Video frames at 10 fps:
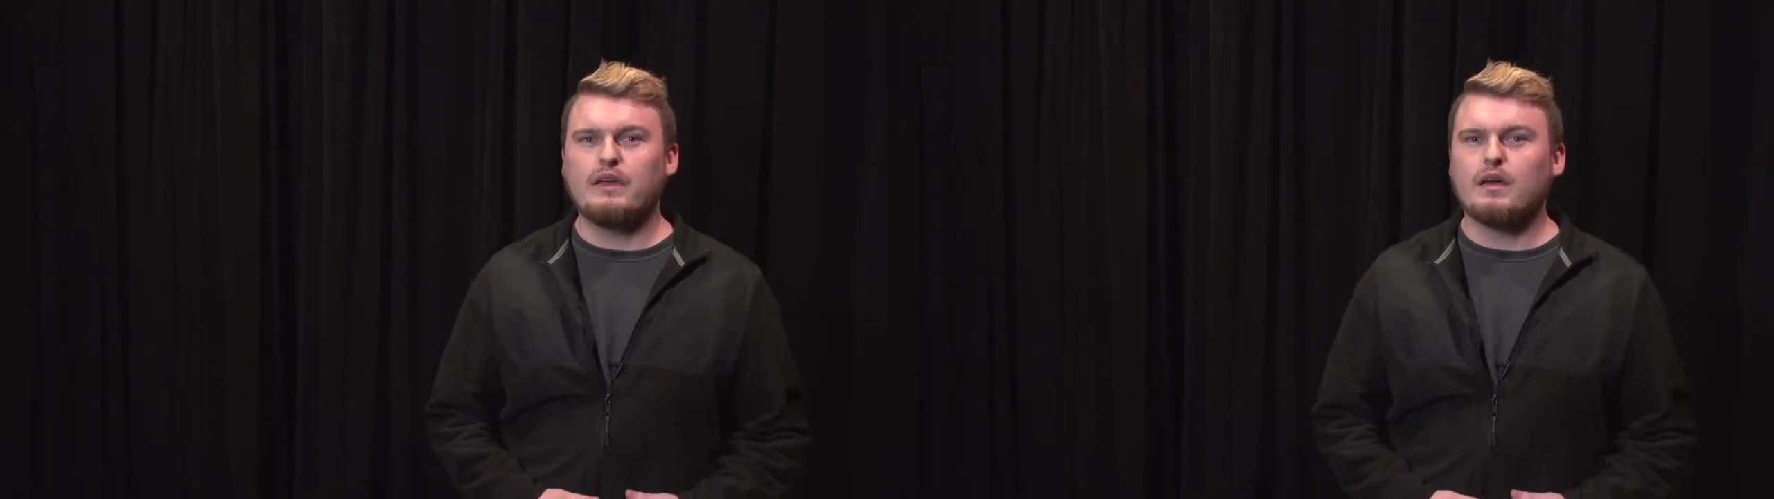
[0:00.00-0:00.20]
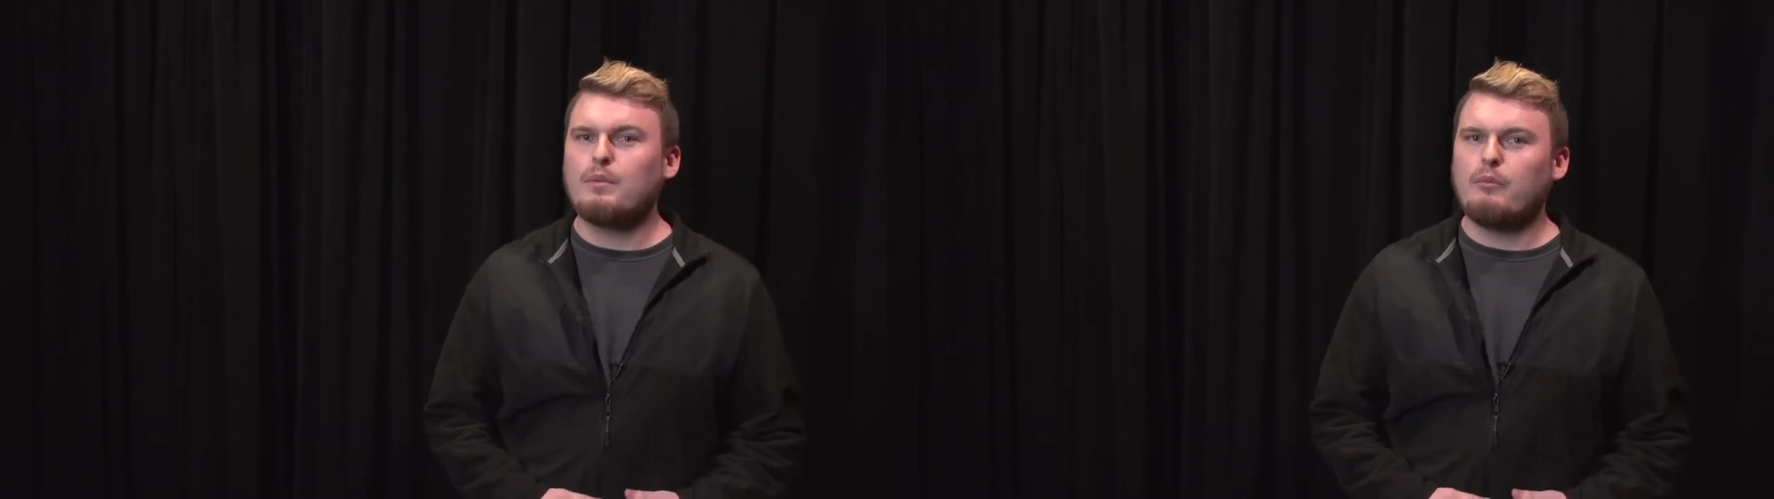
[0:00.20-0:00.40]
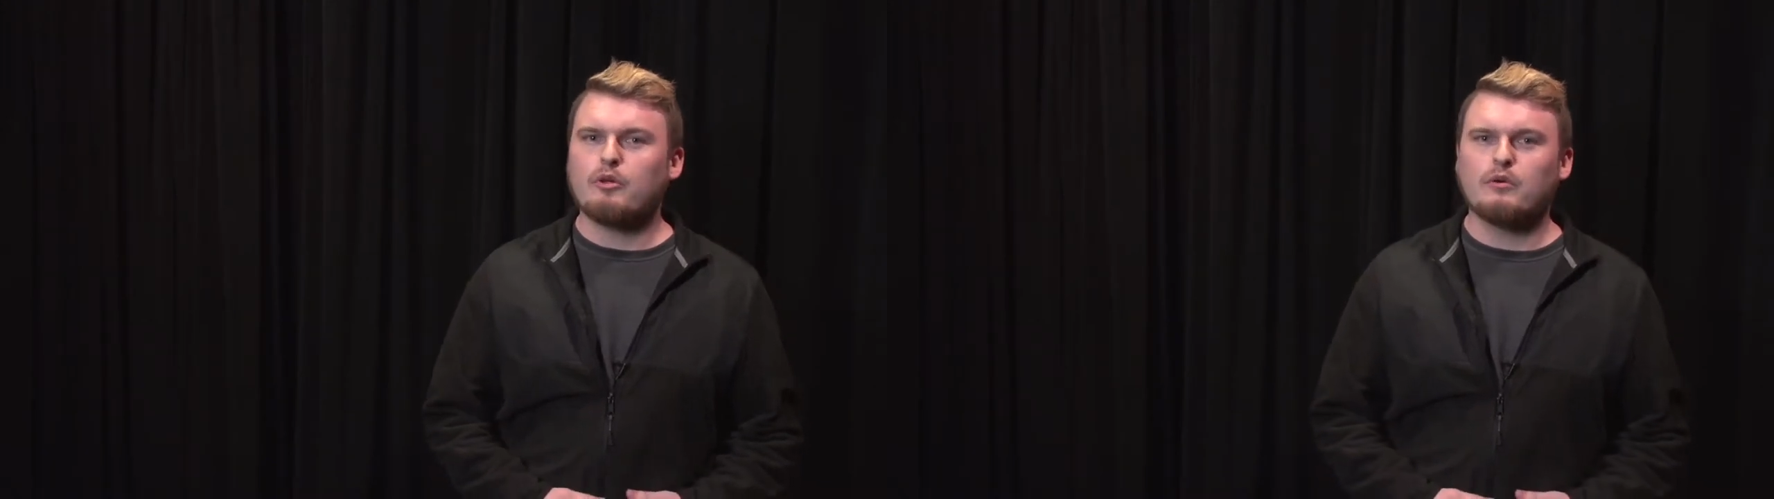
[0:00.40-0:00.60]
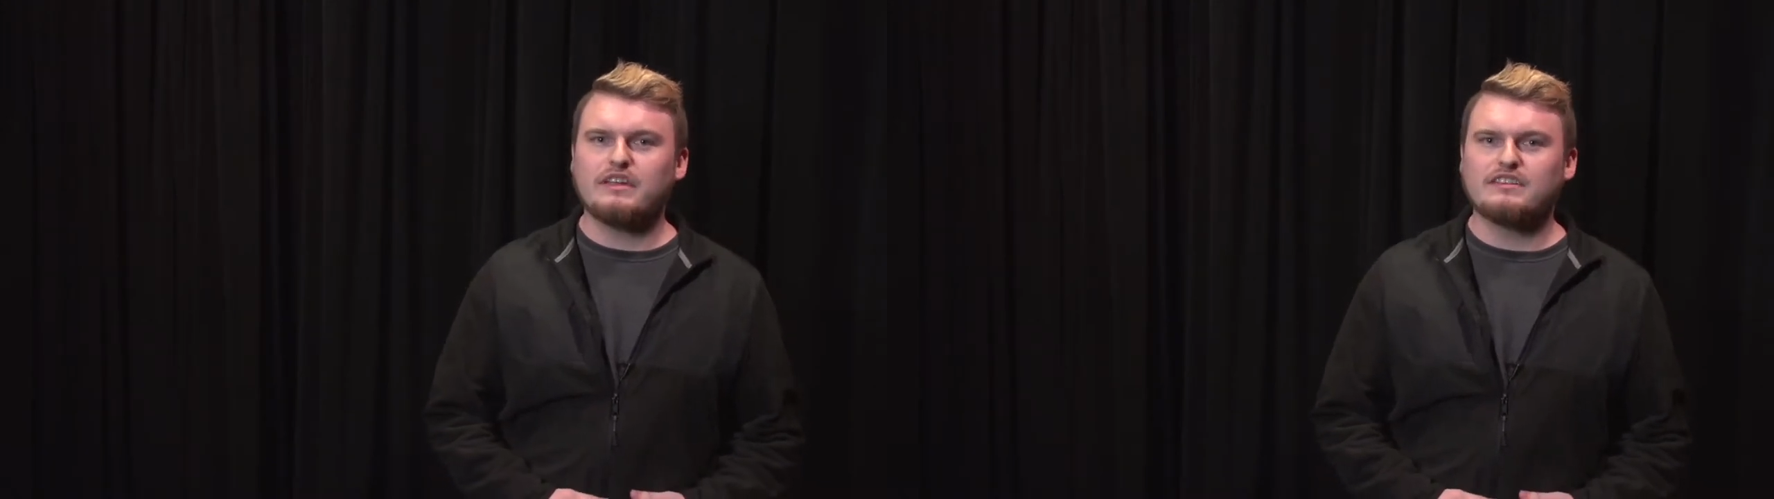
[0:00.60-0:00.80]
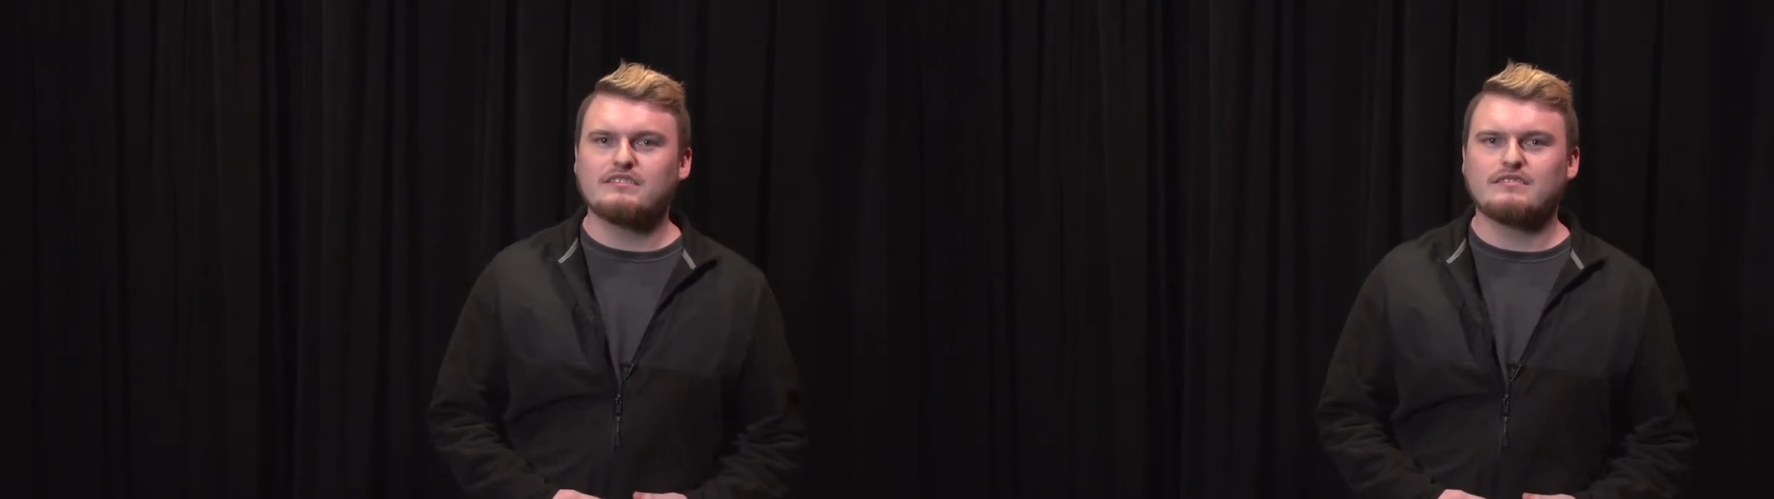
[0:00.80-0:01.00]
being a public
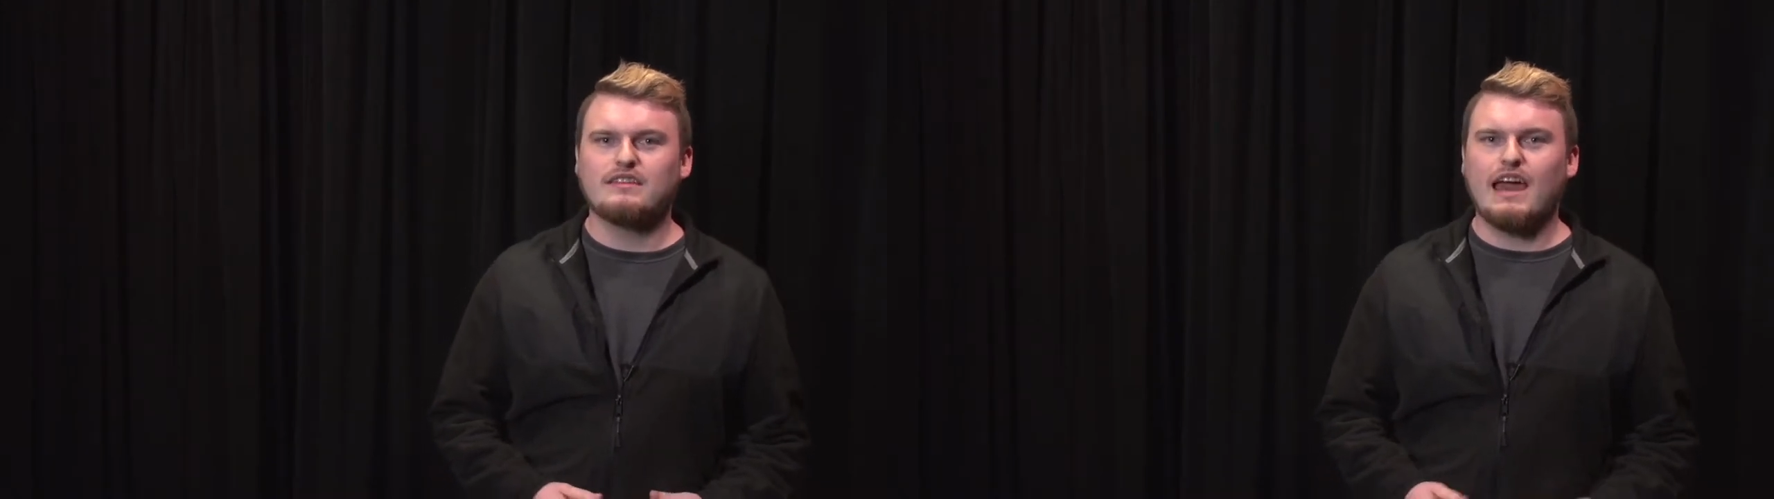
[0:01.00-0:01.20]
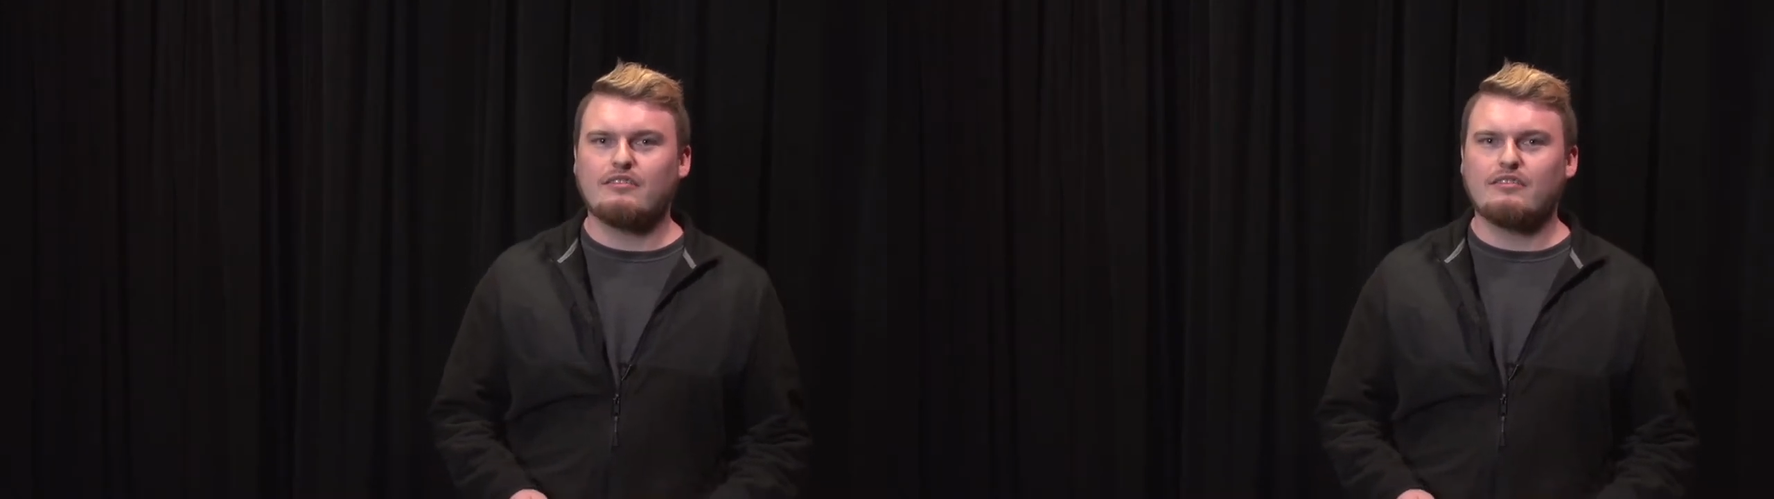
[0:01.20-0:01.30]
relations and